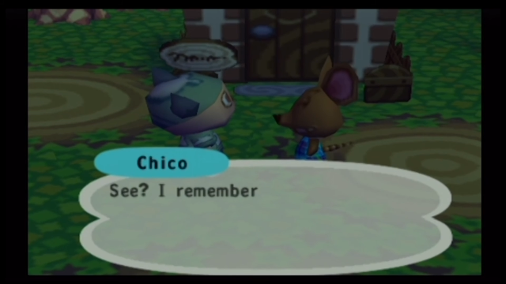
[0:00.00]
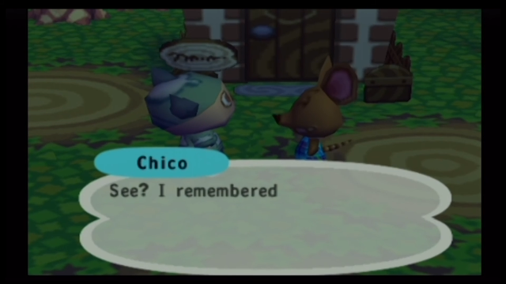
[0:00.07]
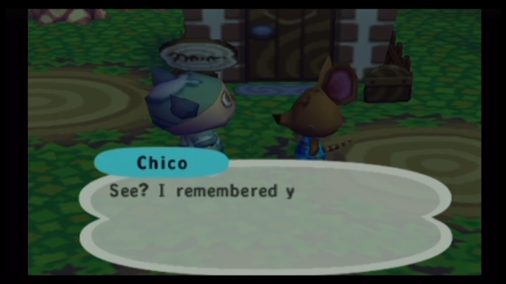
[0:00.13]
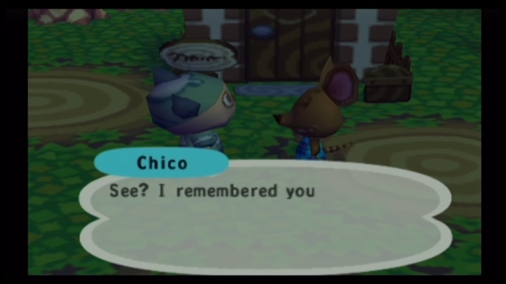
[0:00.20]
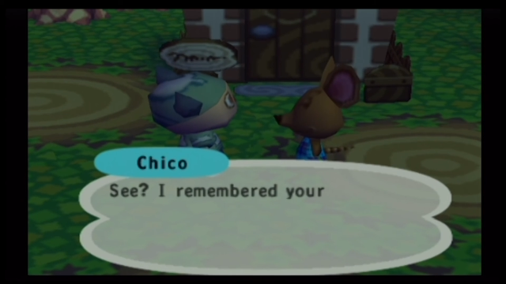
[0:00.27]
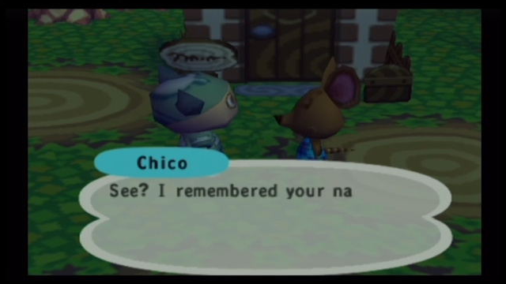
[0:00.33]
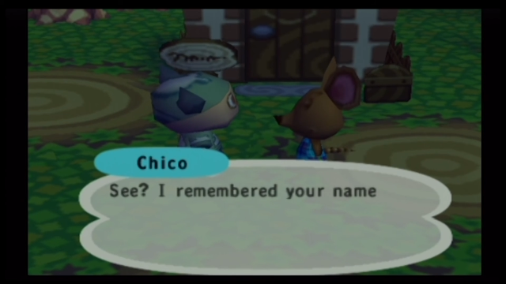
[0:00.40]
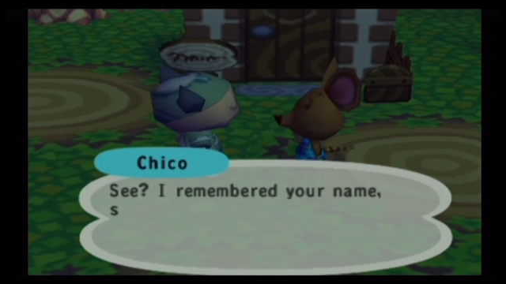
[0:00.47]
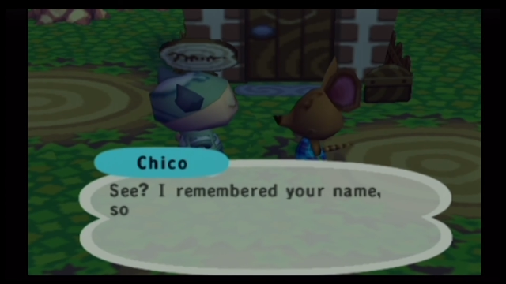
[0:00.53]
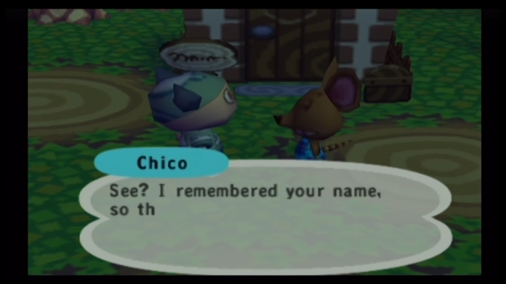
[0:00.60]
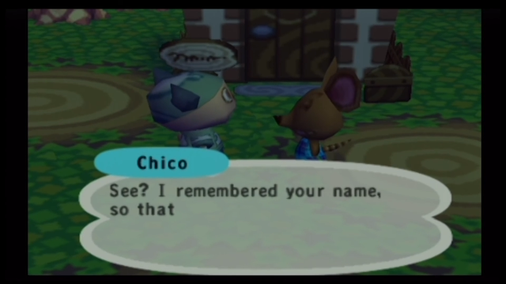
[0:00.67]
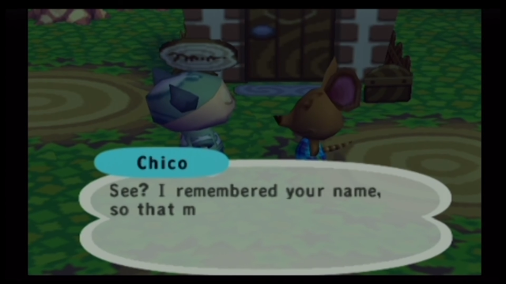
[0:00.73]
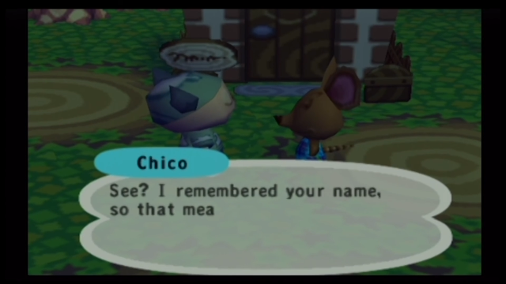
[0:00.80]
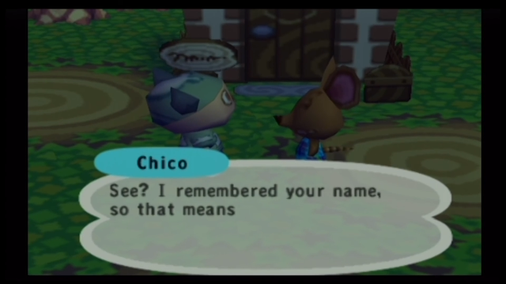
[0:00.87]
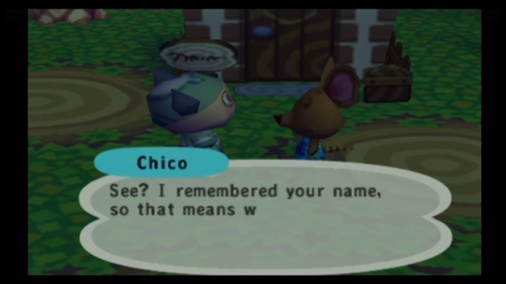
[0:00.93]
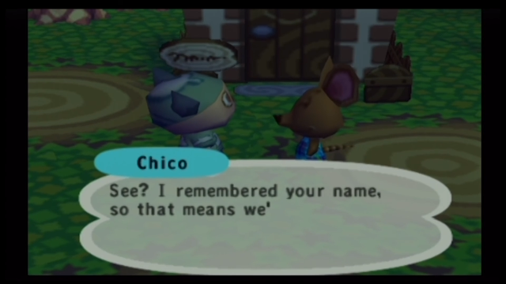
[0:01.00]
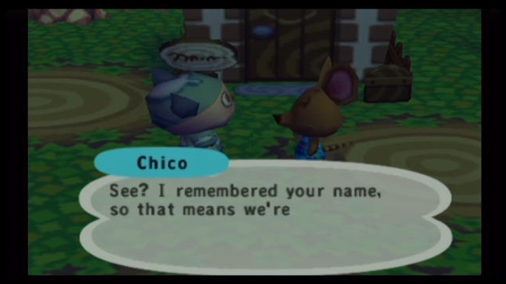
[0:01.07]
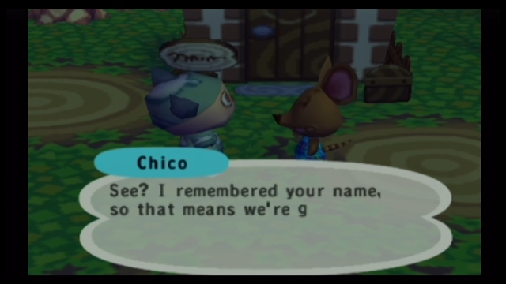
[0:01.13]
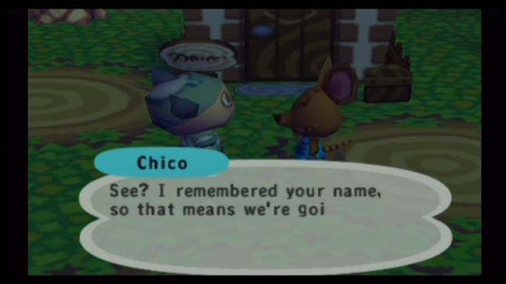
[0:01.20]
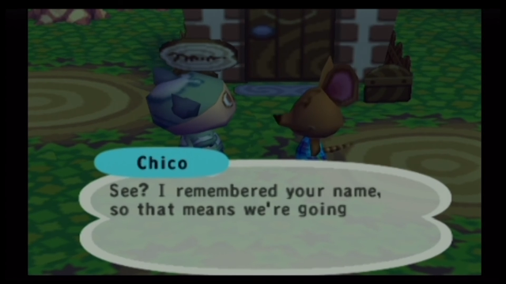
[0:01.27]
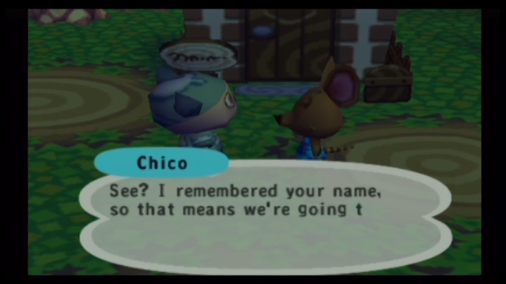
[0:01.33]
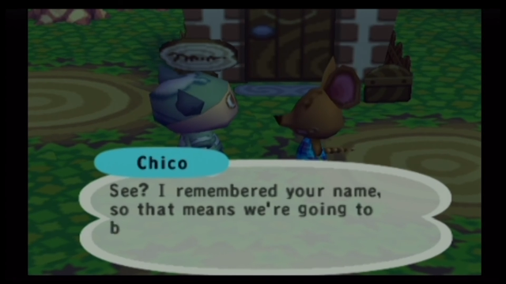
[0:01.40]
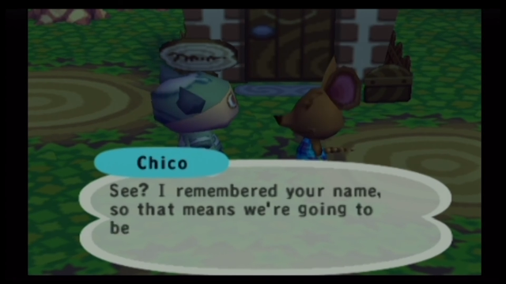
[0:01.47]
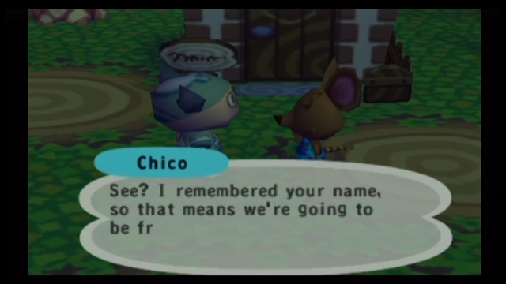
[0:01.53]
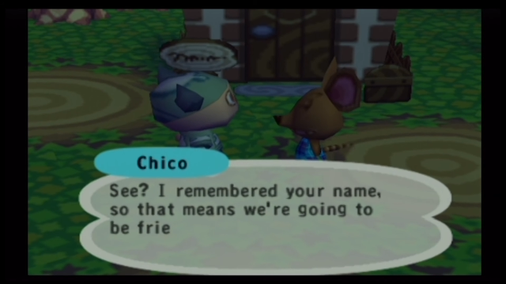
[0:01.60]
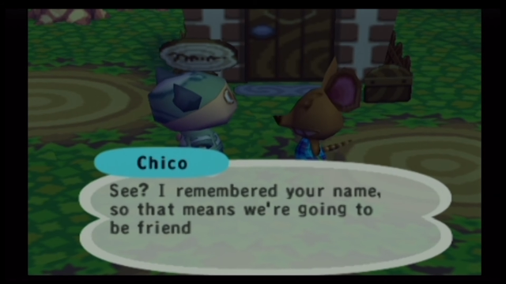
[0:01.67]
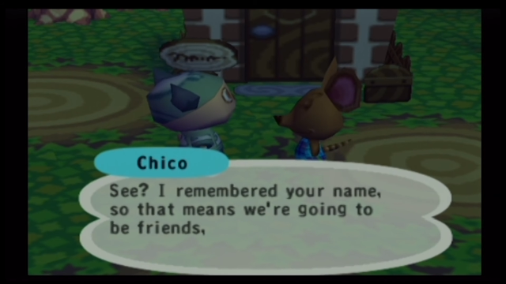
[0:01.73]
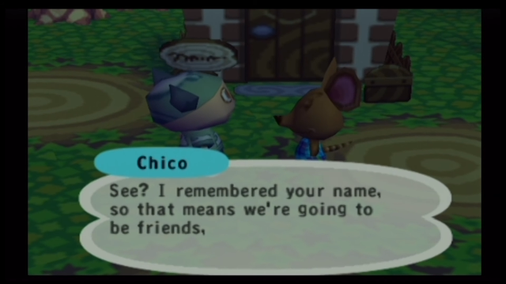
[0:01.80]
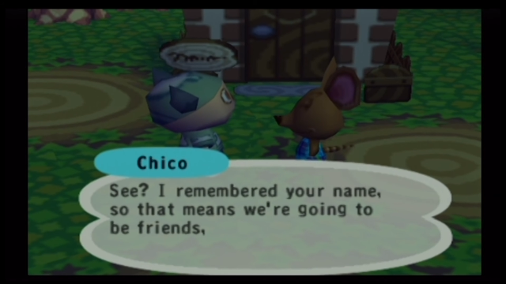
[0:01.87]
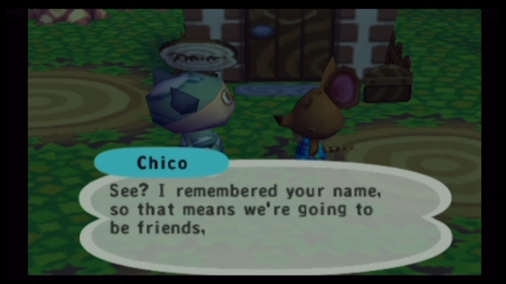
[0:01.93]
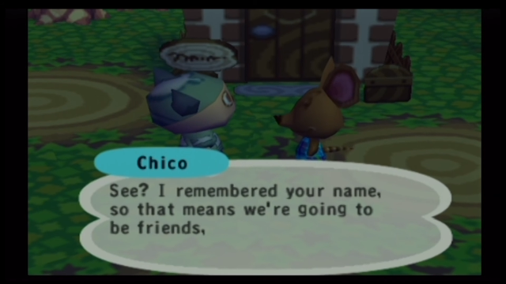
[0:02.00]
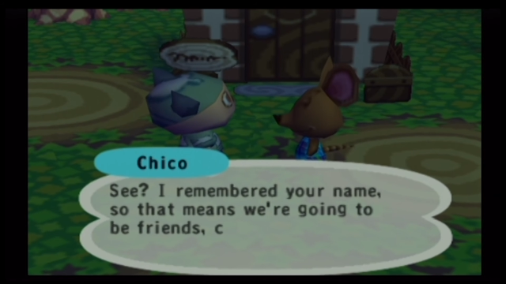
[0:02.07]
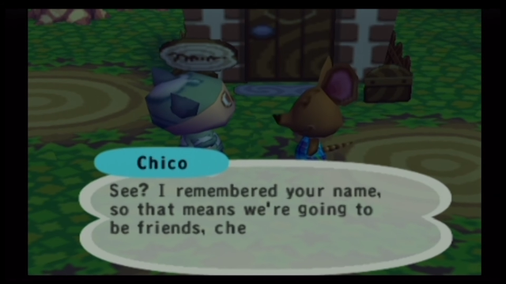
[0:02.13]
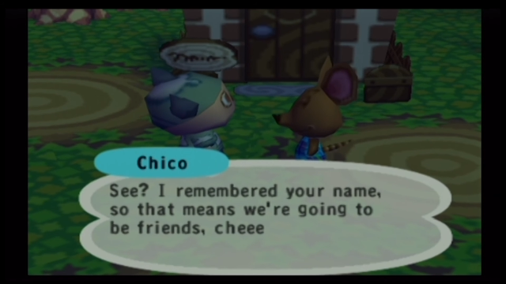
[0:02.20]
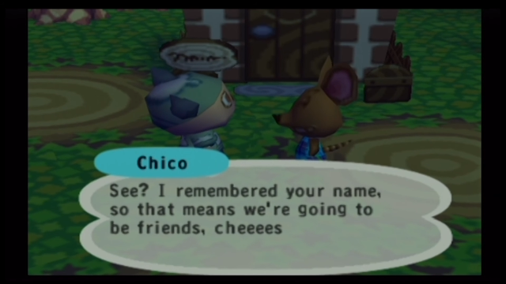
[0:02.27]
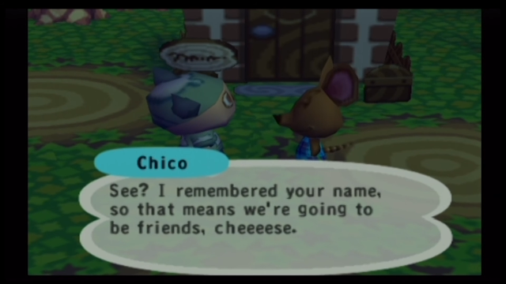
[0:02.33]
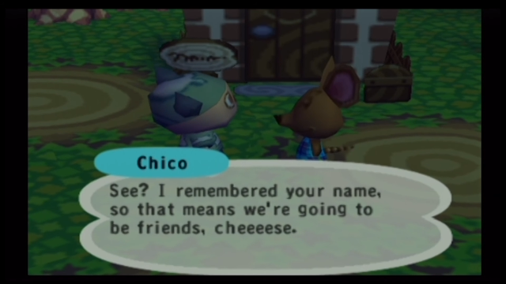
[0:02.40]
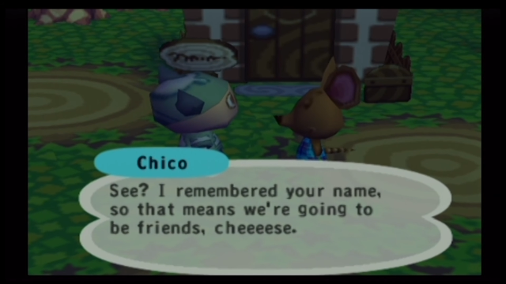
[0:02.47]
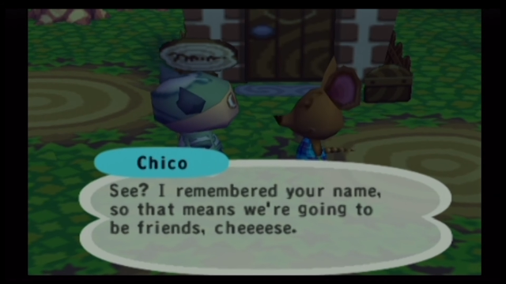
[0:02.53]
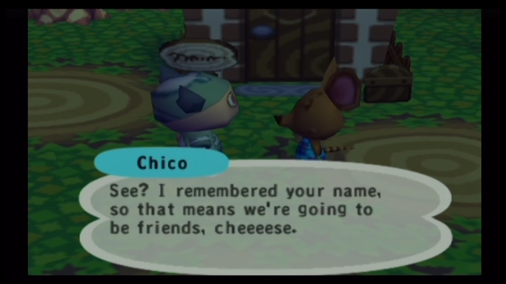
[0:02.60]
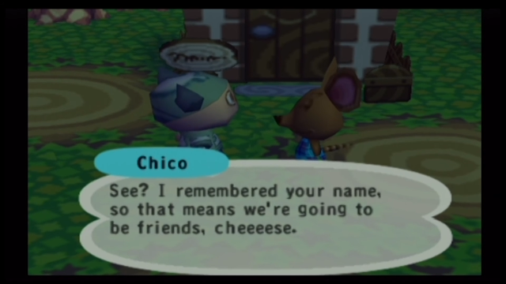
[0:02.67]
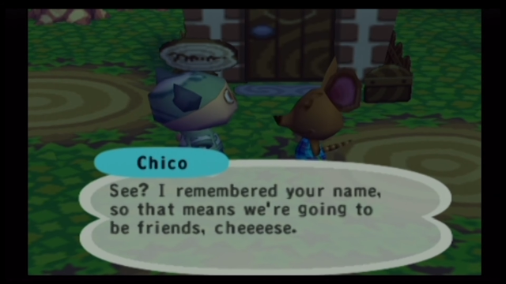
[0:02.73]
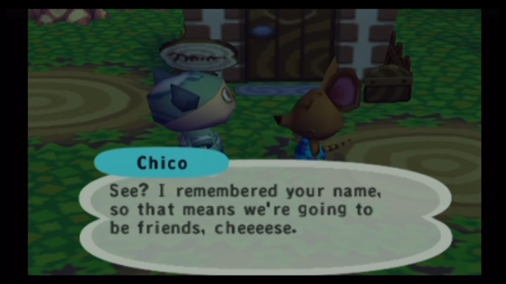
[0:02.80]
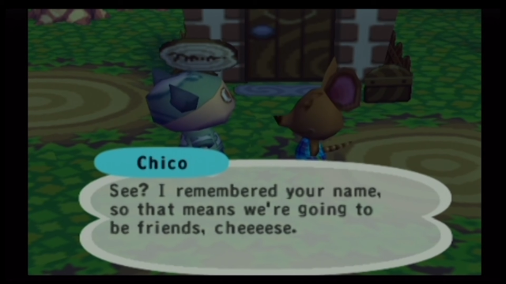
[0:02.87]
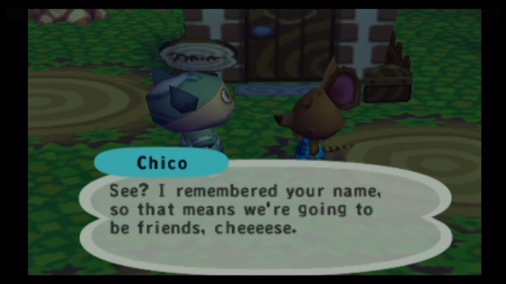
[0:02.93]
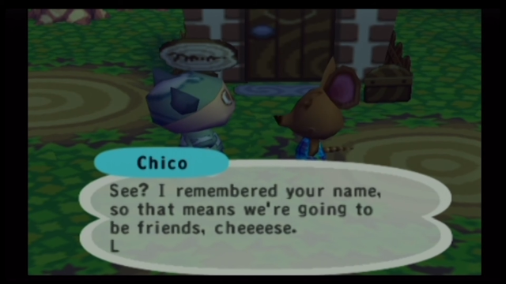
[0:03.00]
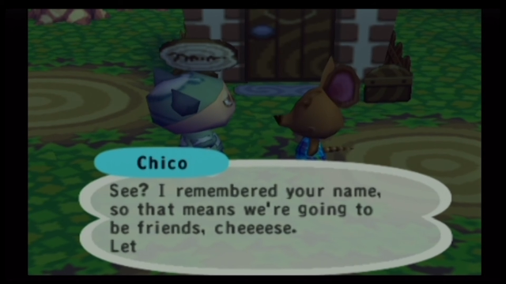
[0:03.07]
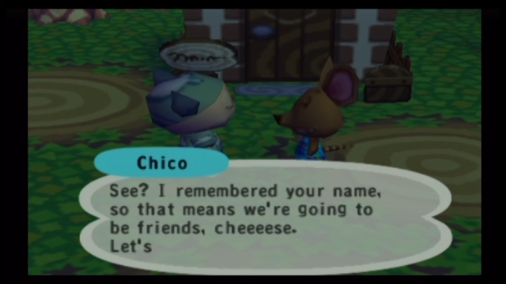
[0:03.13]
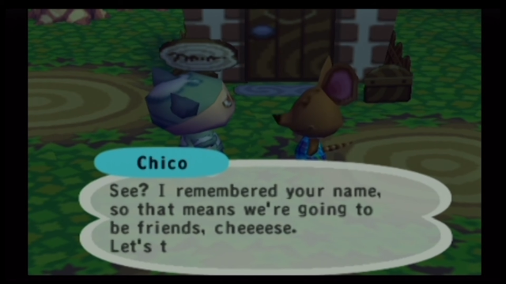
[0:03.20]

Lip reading: No face is visible, so there are no lips to read.